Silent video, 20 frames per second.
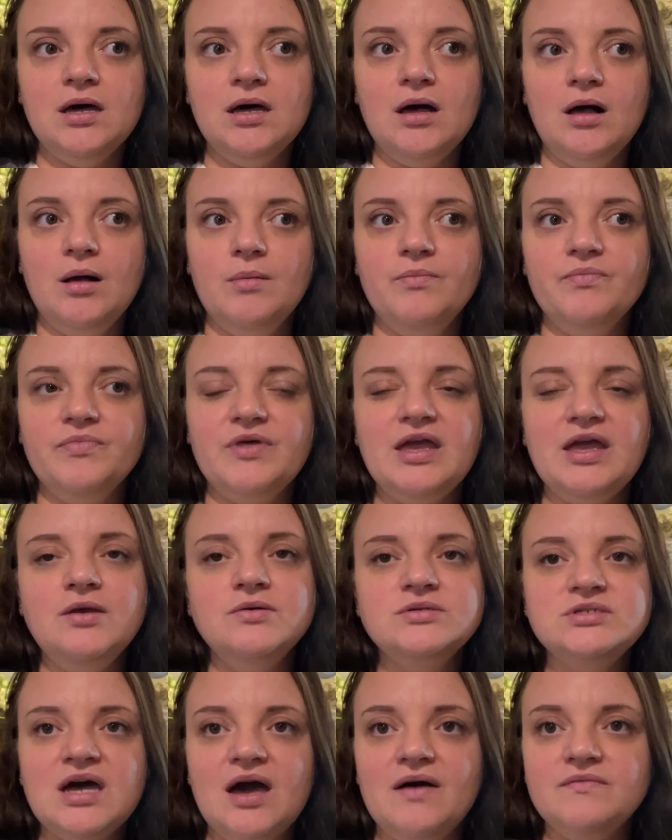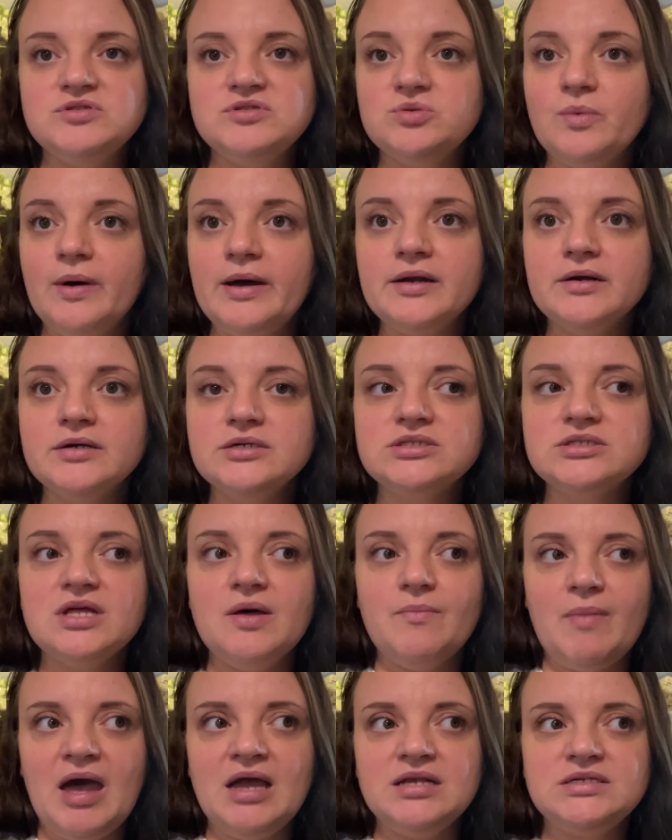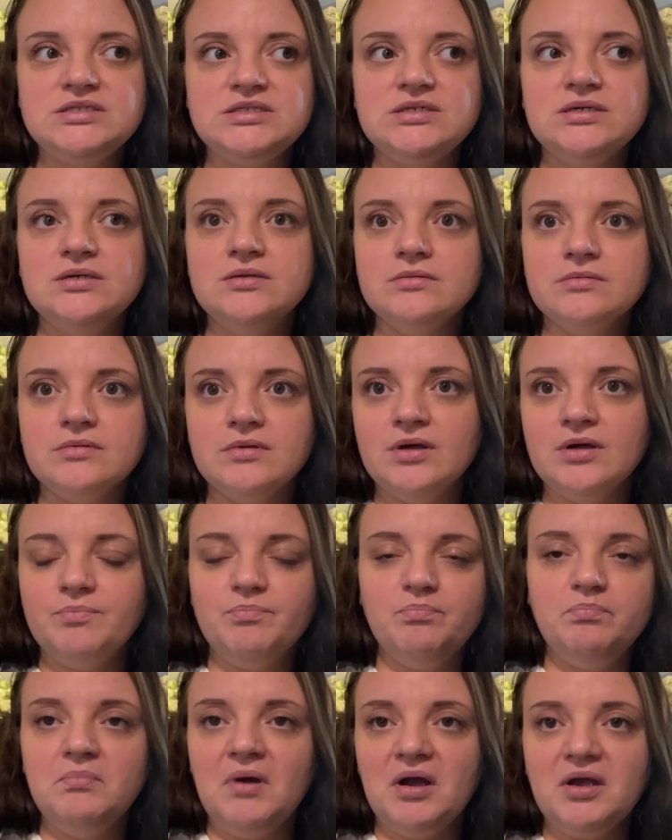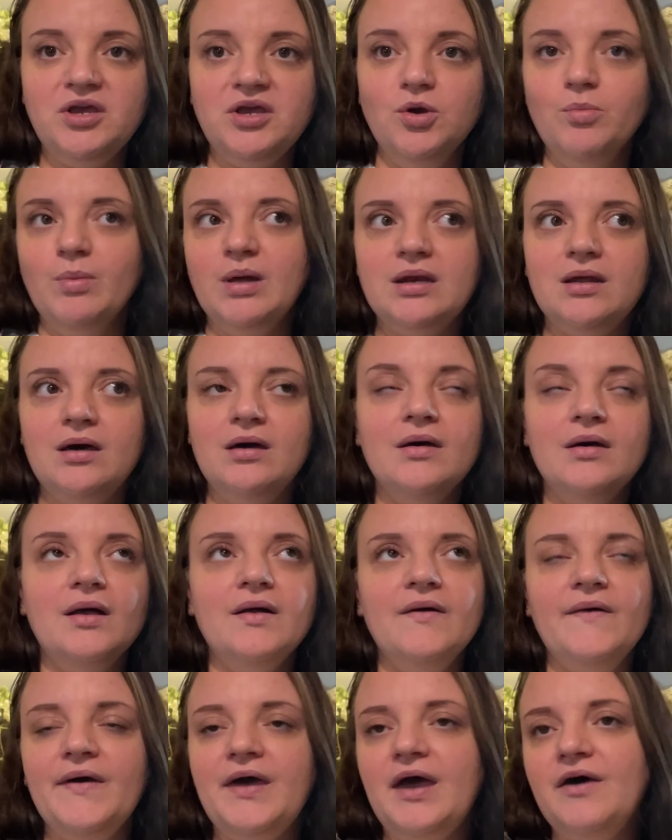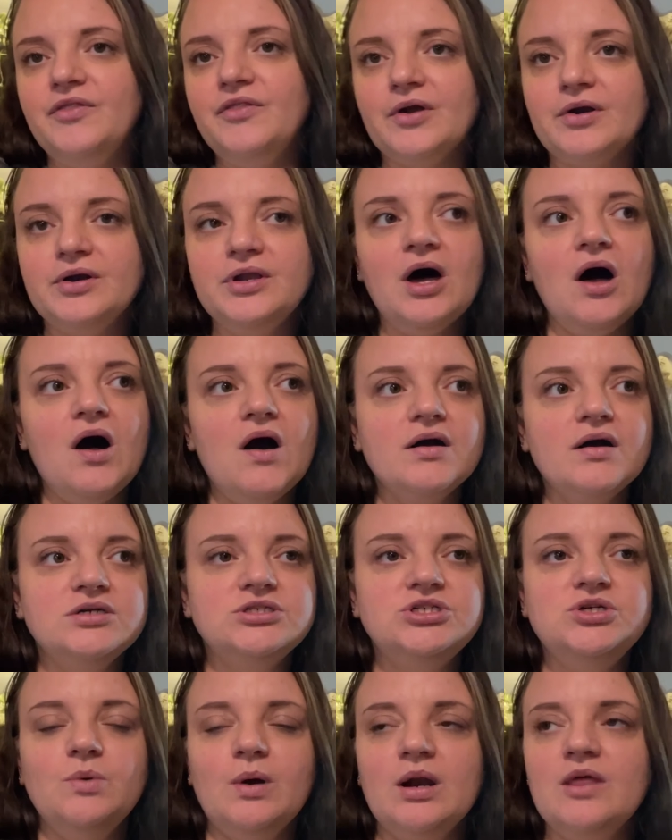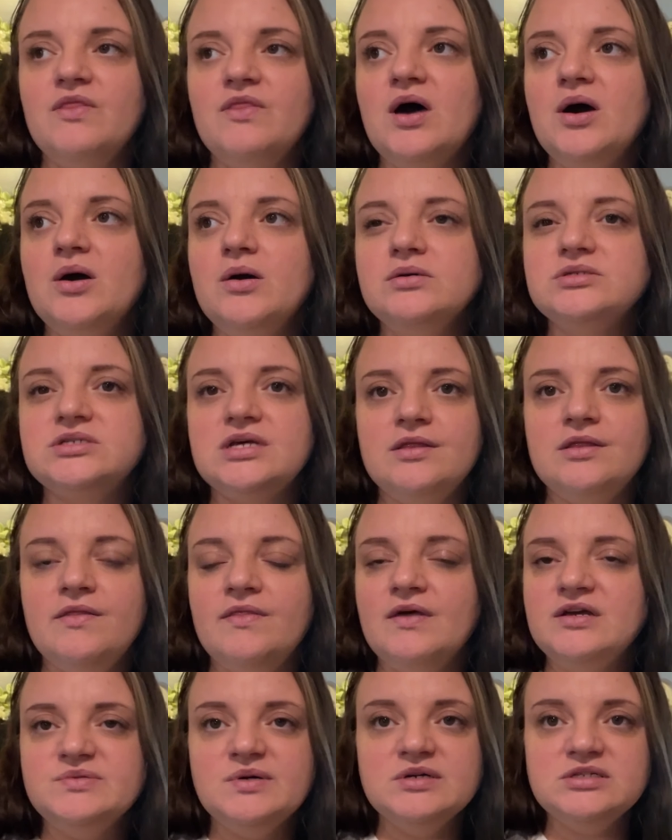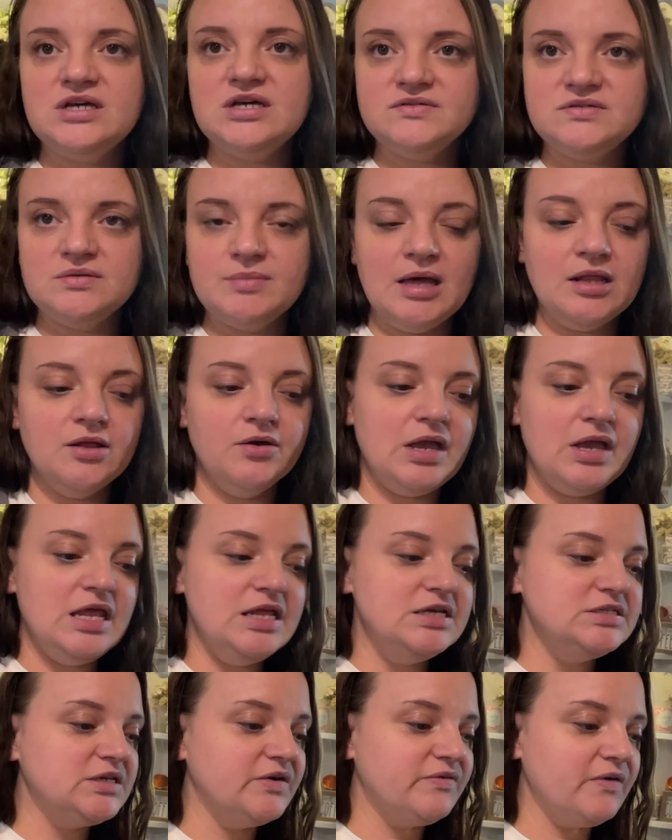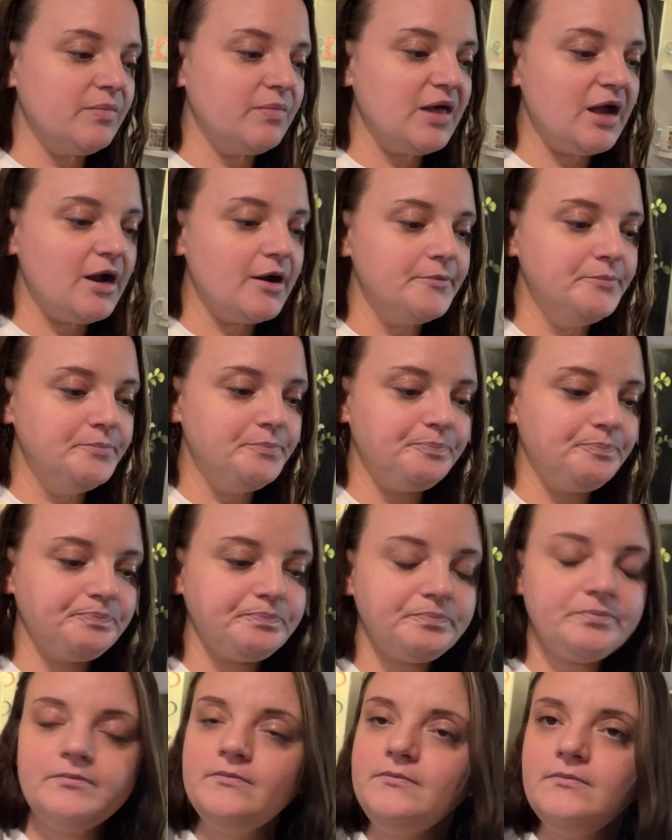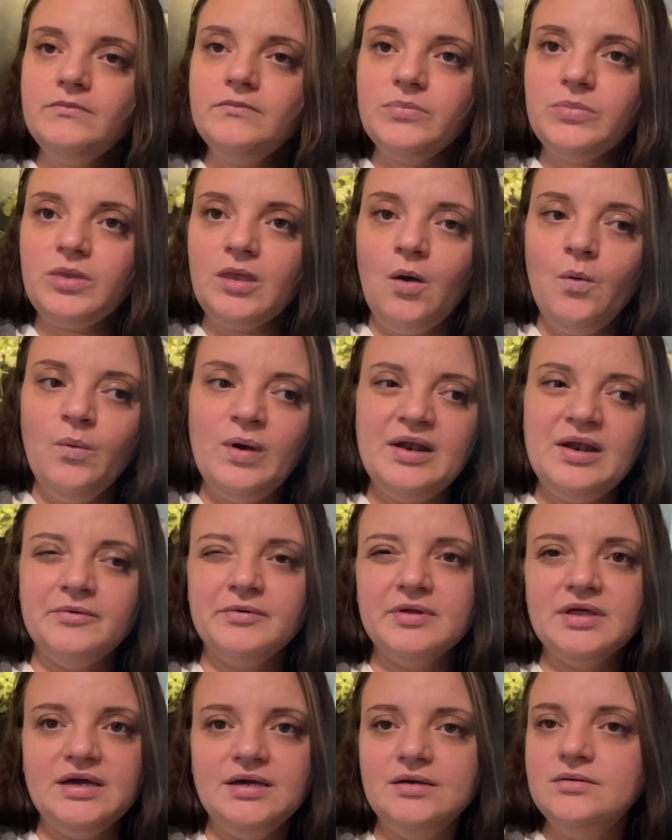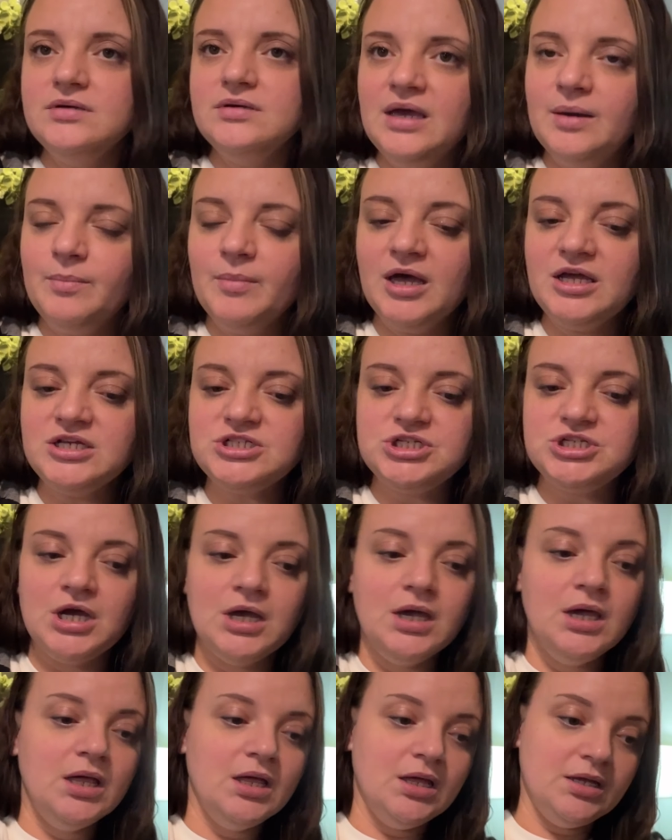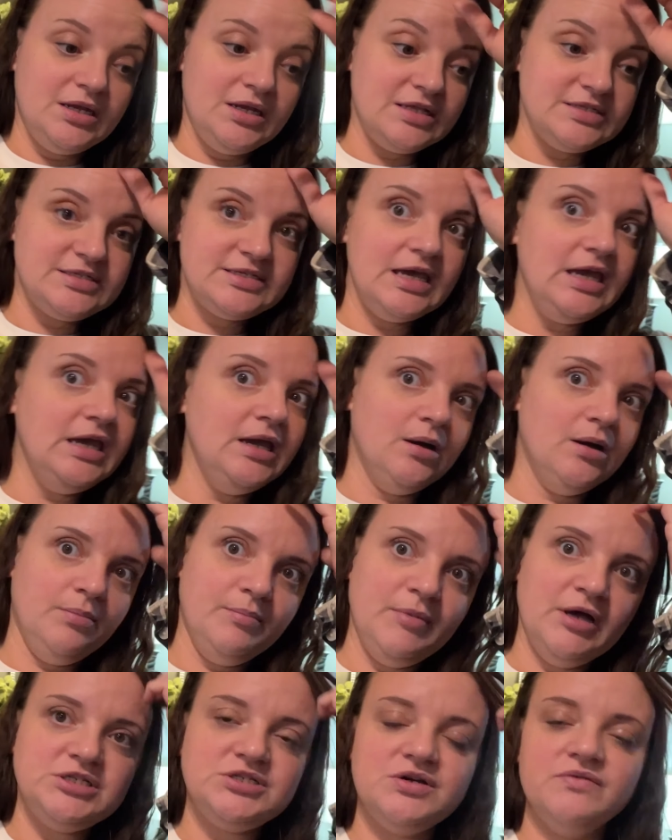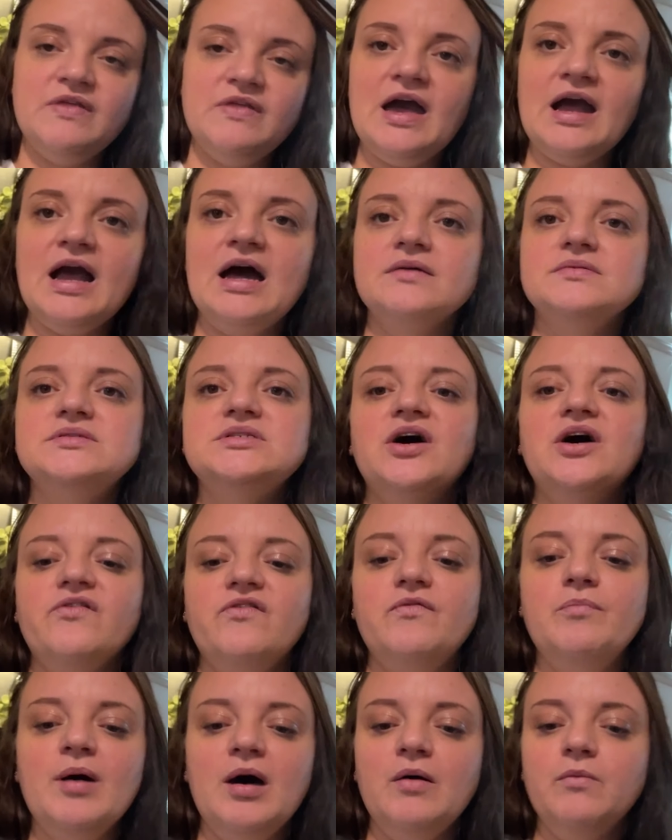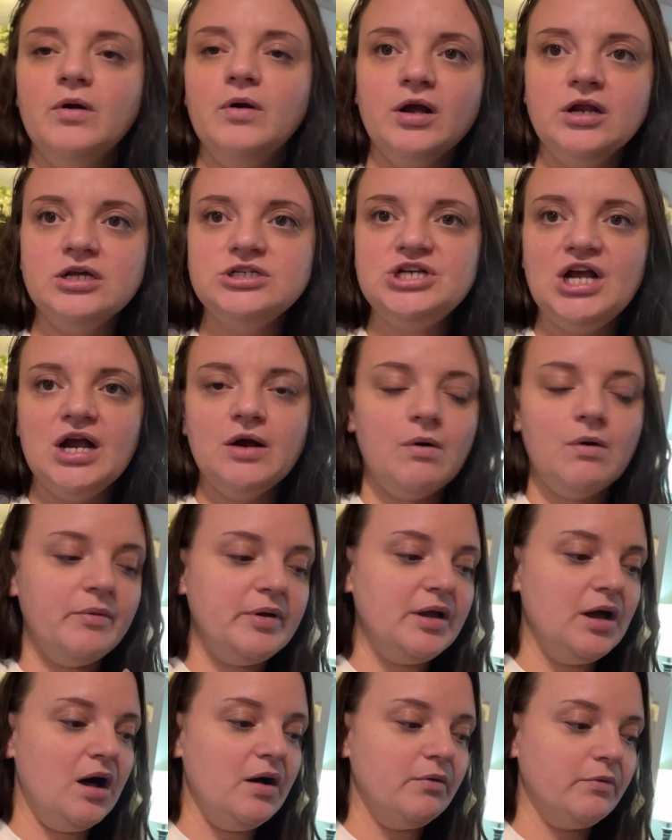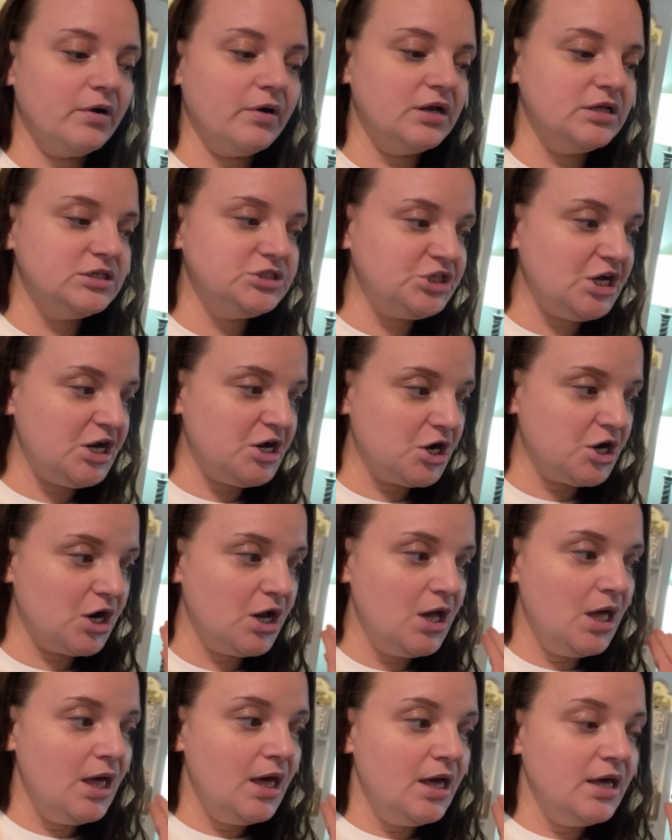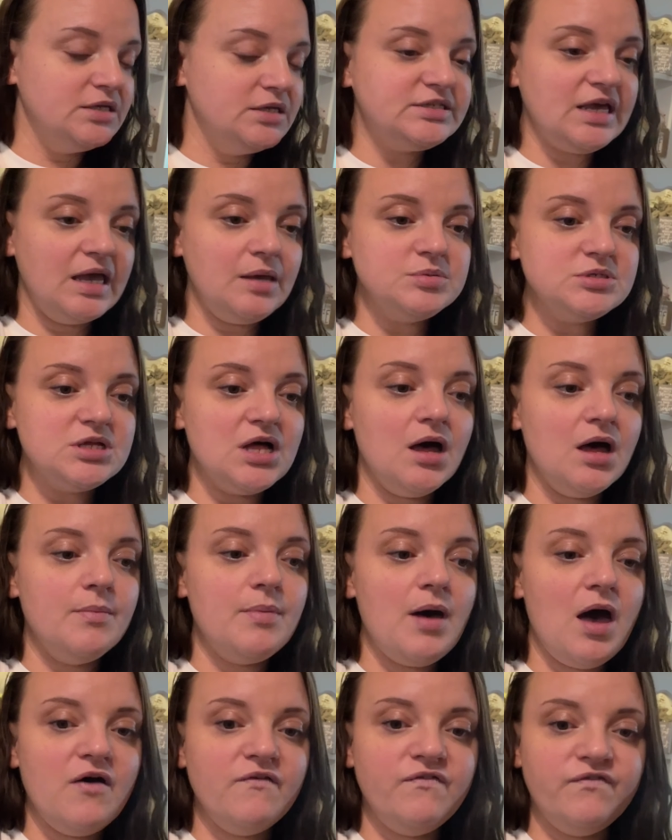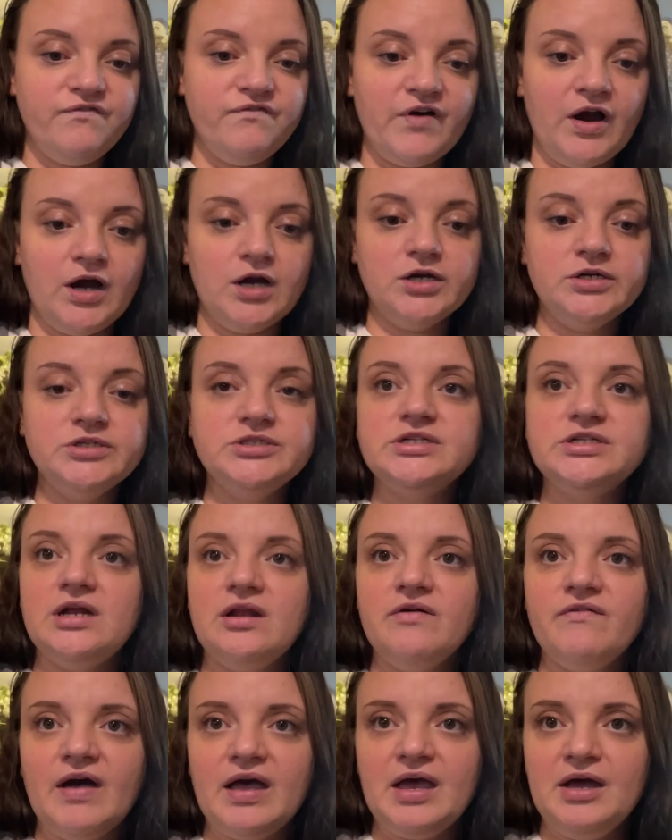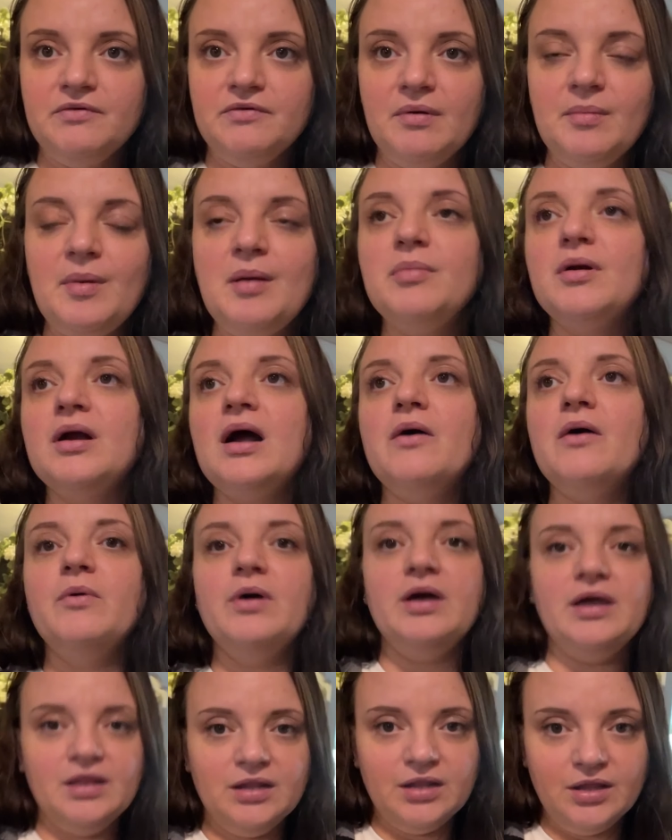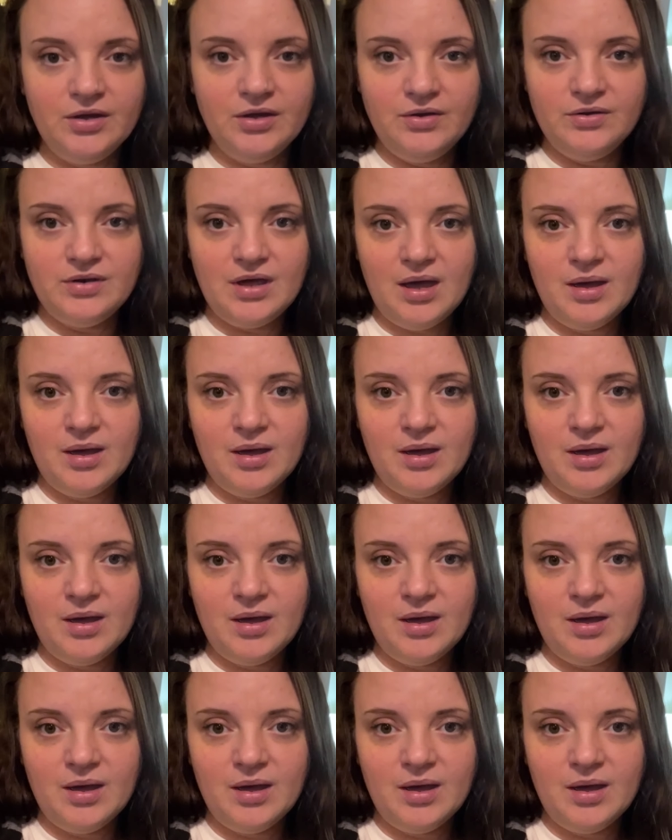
um, they used to have sweaters that matched the human and their dog. She wanted those. And then they supposed to have some Hello Kitty stuff up there. We didn't really get much. Didn't see much of that kind of stuff, but we're going to share what we got. We're going to share Sam's Club first, and if I can remember, I will include